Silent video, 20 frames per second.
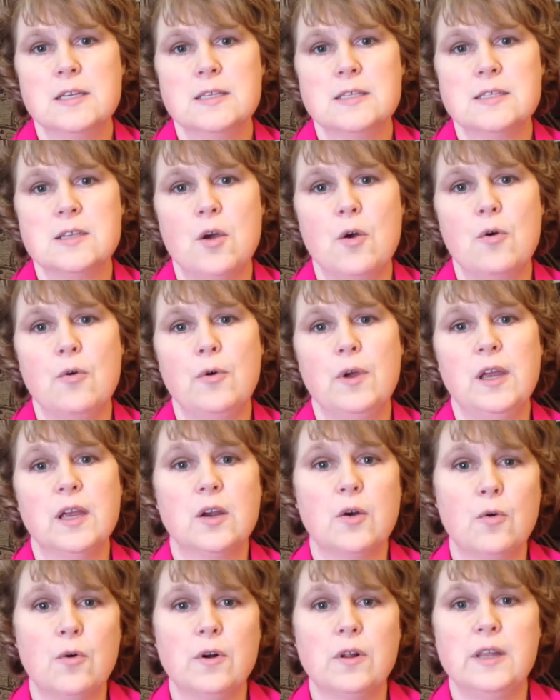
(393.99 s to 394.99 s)
So
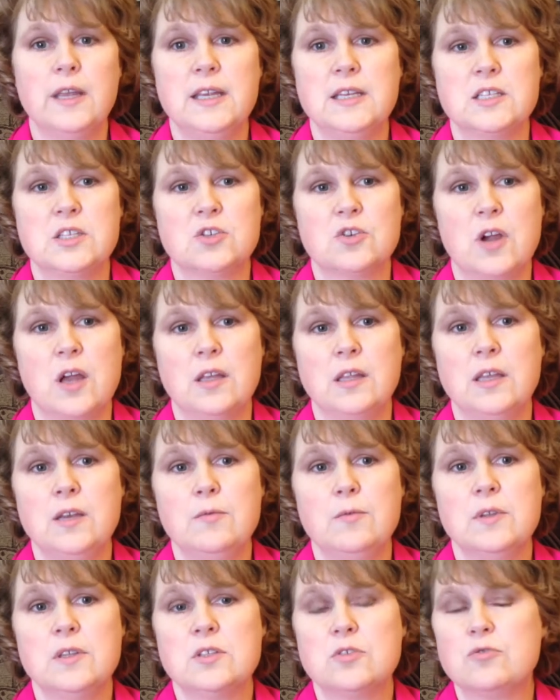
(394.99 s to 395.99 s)
it correlates
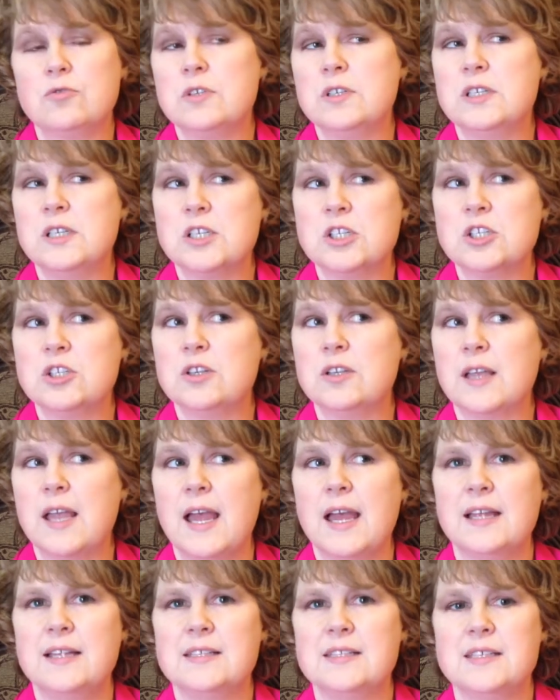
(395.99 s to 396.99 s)
strongly with traditional
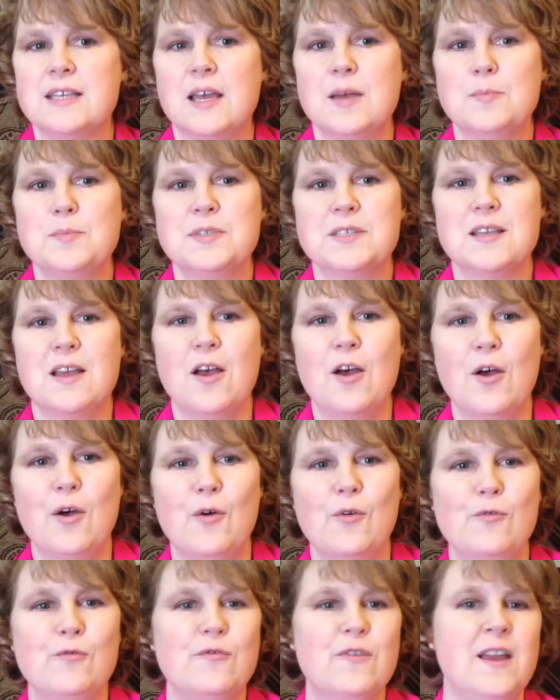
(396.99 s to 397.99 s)
concepts
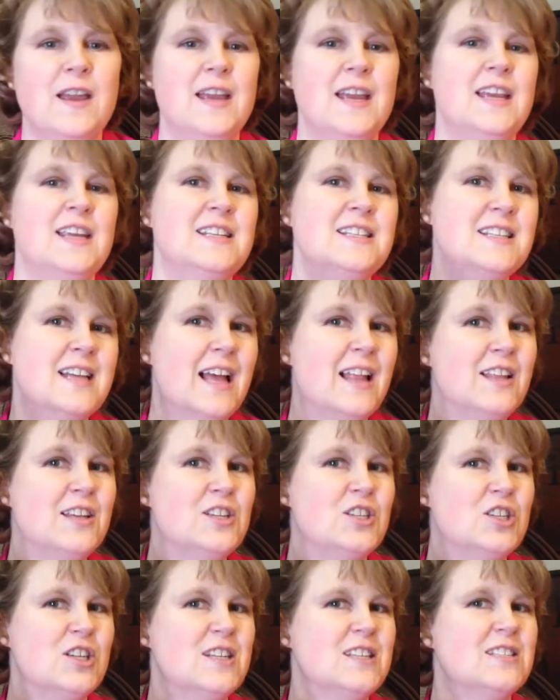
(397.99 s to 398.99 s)
of
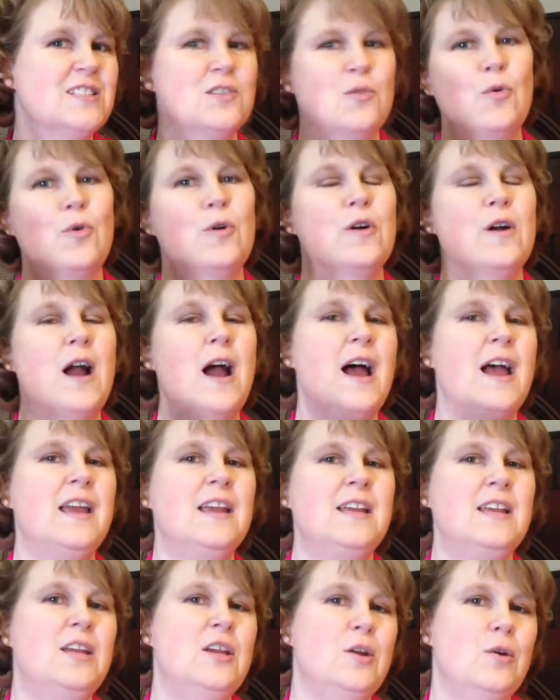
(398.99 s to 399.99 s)
intelligence or
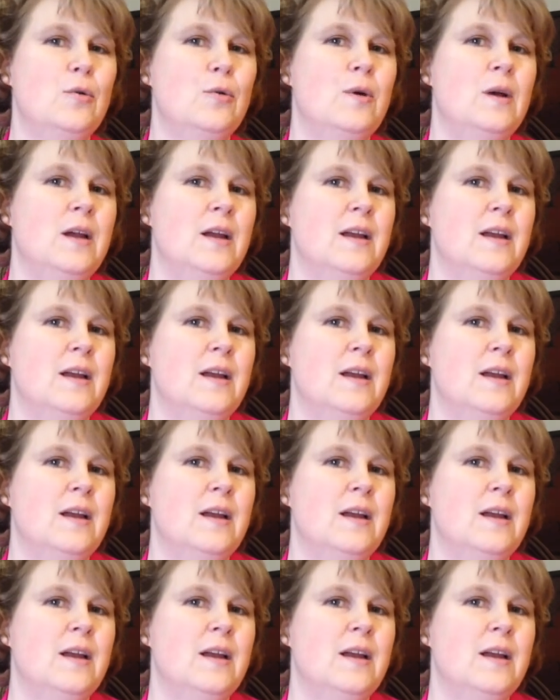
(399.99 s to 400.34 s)
IQ.